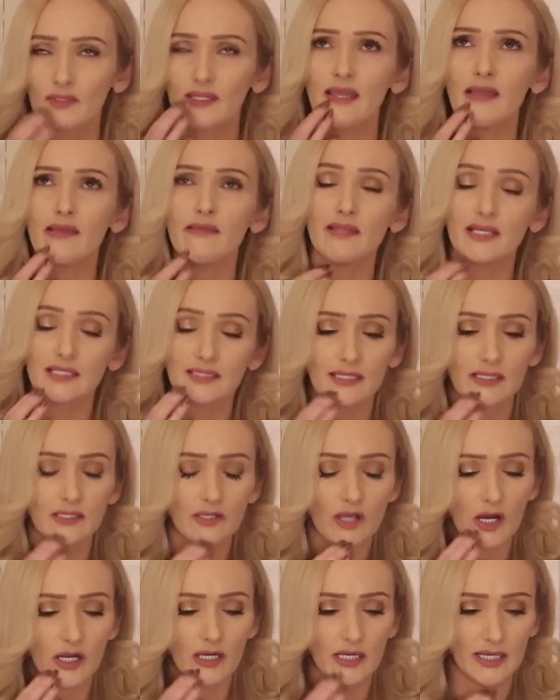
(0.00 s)
in this
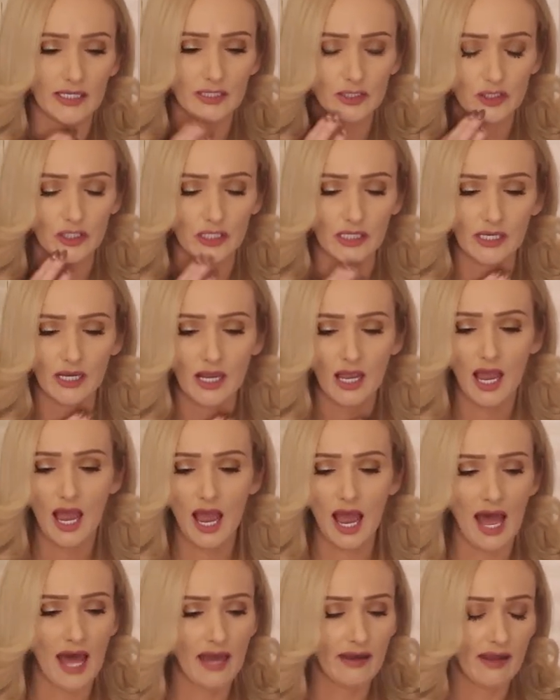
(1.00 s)
incarnation,
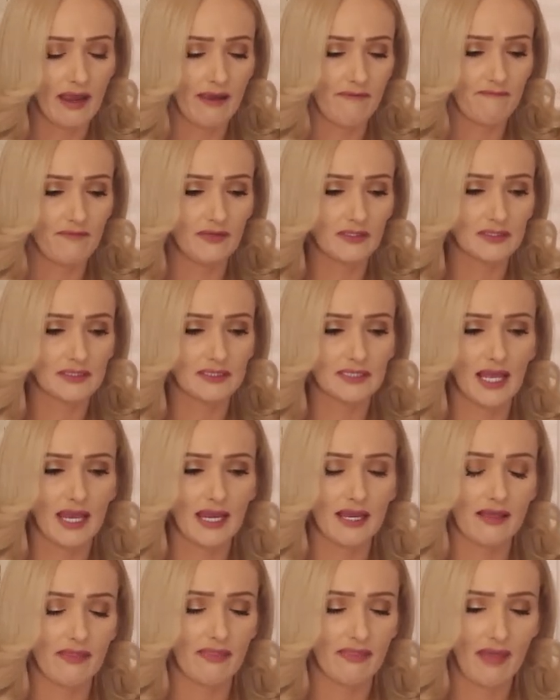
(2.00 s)
and it feels
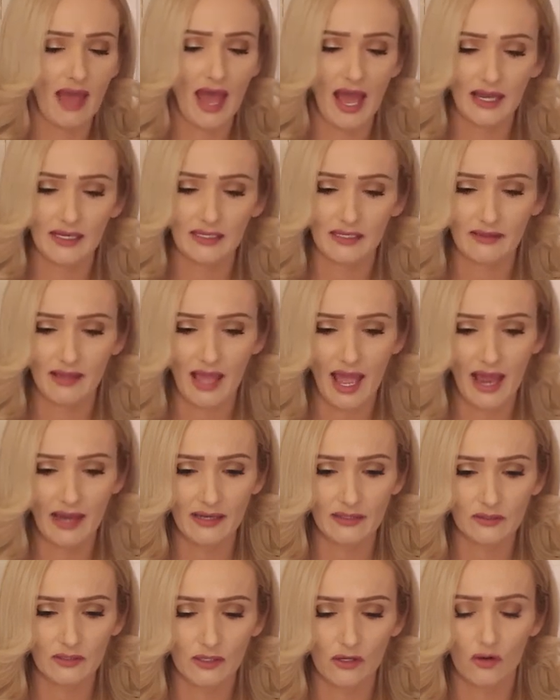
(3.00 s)
like
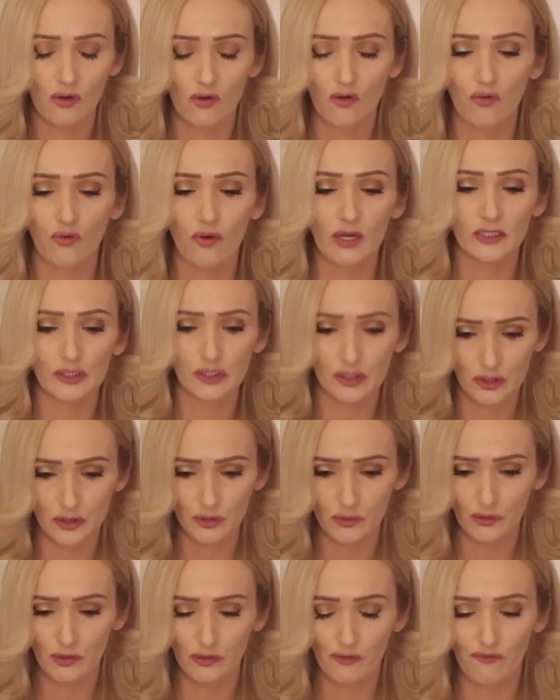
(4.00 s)
that crushed
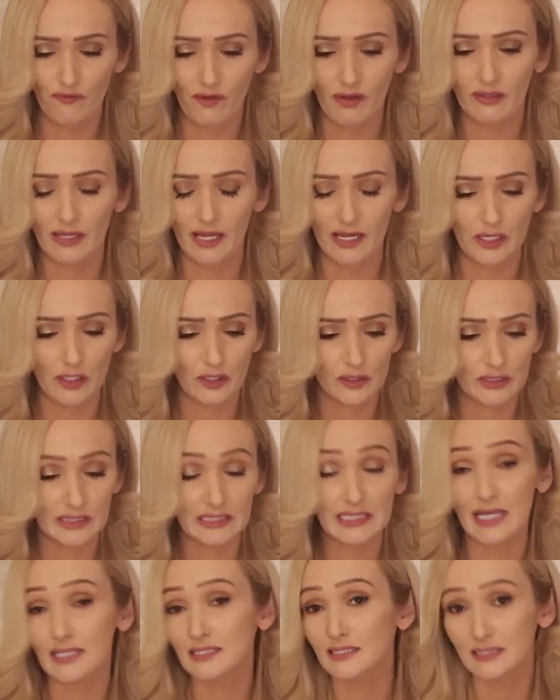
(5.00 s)
you. You felt like your
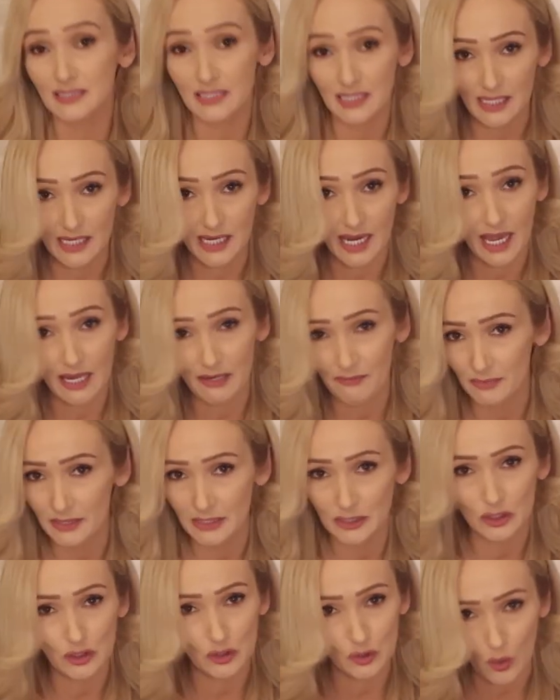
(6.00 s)
destiny had
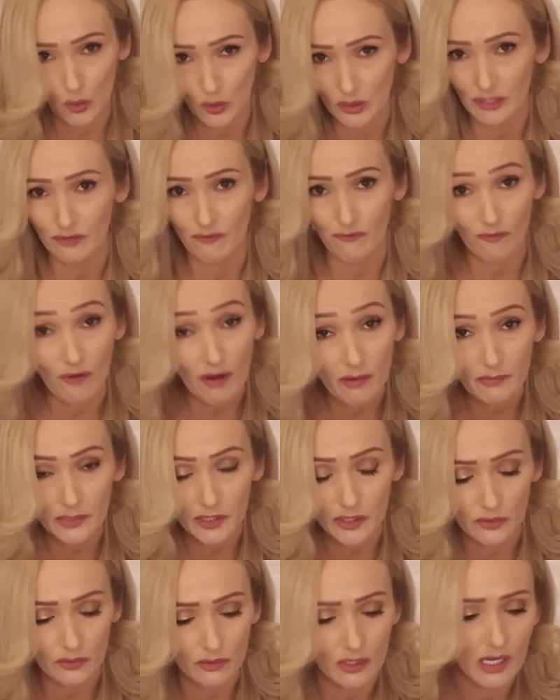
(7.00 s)
been stolen from
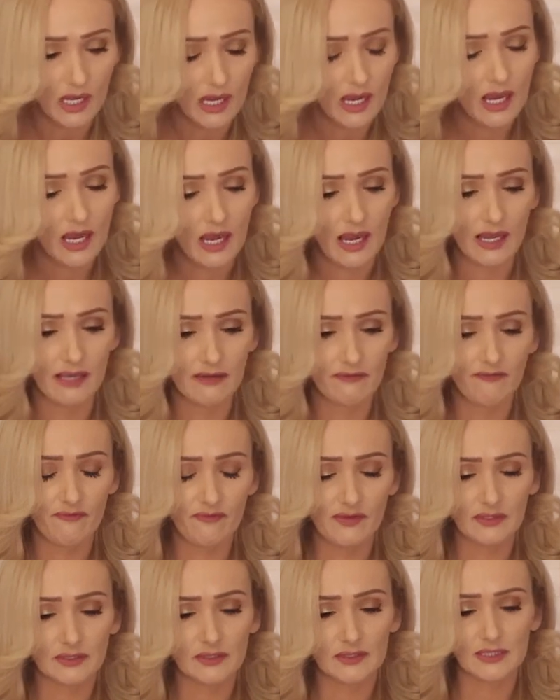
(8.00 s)
you. It
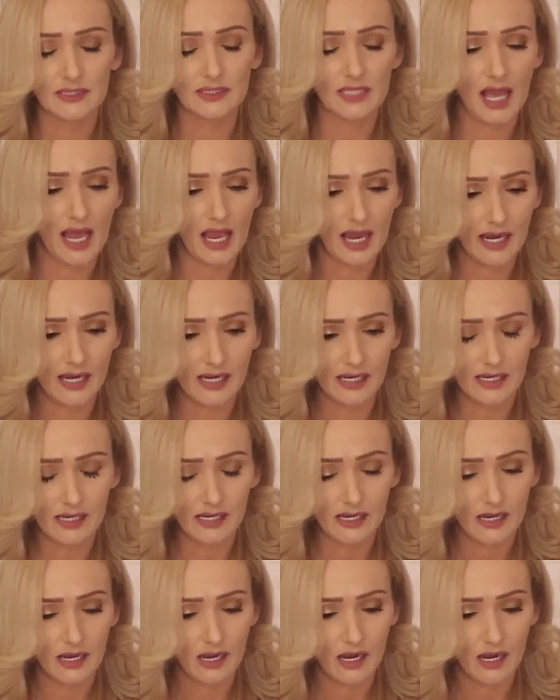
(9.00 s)
feels like